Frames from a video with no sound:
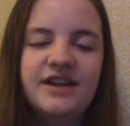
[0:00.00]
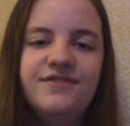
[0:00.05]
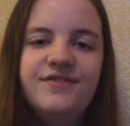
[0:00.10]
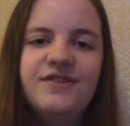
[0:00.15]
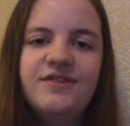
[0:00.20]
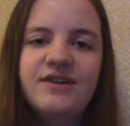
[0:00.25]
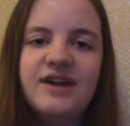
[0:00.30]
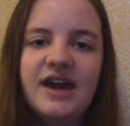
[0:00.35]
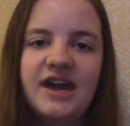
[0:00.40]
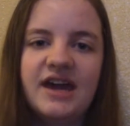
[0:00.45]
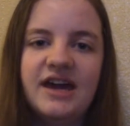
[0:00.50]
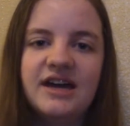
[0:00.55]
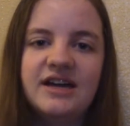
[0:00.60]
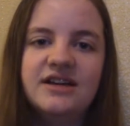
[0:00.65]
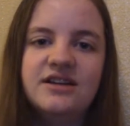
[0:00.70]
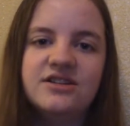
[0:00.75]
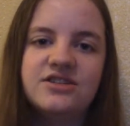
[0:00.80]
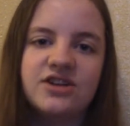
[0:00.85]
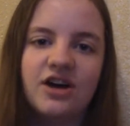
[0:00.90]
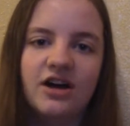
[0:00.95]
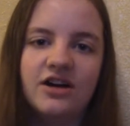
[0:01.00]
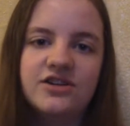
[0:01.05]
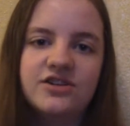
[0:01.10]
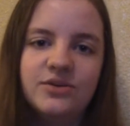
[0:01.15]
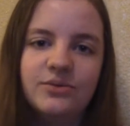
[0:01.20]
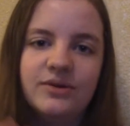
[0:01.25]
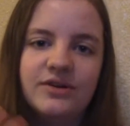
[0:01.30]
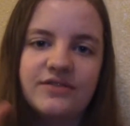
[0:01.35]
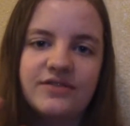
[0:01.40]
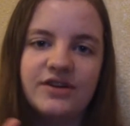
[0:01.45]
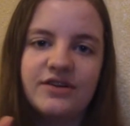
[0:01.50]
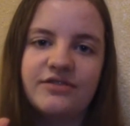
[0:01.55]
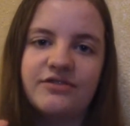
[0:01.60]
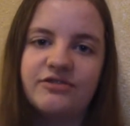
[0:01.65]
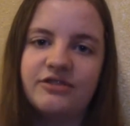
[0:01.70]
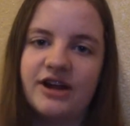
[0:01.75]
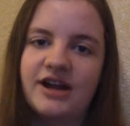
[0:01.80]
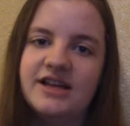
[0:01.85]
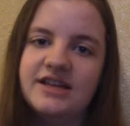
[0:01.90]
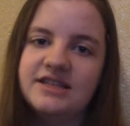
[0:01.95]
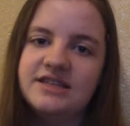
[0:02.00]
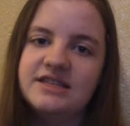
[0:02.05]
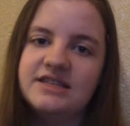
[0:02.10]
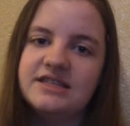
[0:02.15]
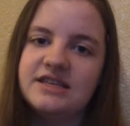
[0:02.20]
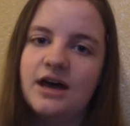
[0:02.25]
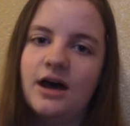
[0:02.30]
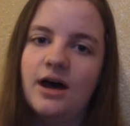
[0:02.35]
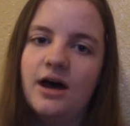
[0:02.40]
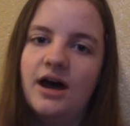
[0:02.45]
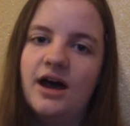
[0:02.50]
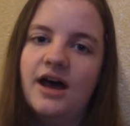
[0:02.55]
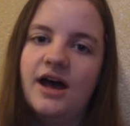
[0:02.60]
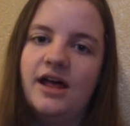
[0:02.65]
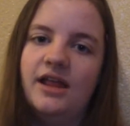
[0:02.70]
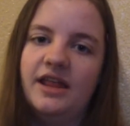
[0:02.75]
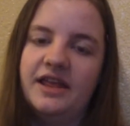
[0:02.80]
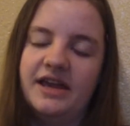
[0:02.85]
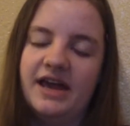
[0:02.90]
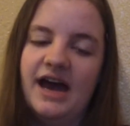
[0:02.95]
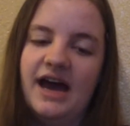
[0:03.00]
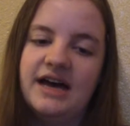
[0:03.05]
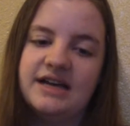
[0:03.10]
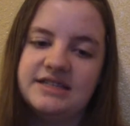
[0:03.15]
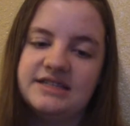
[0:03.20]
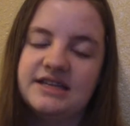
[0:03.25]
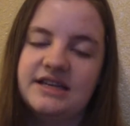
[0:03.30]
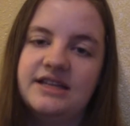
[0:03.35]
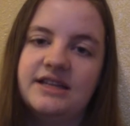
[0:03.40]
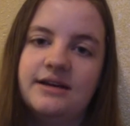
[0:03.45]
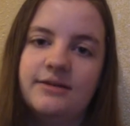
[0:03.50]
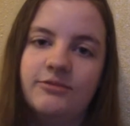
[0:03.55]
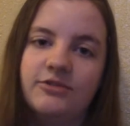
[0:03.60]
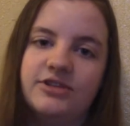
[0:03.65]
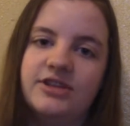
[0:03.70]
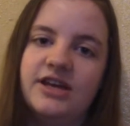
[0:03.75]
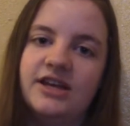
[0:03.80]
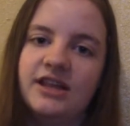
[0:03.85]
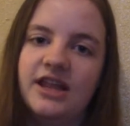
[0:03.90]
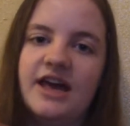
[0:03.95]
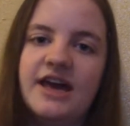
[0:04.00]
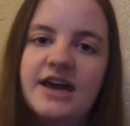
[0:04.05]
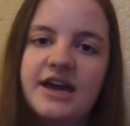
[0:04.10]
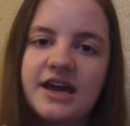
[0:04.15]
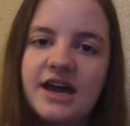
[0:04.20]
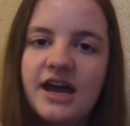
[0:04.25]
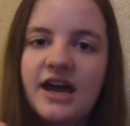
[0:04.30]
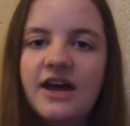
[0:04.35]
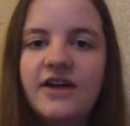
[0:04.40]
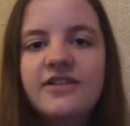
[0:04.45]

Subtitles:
If you can, talk to one of their friends, like asking them what they like.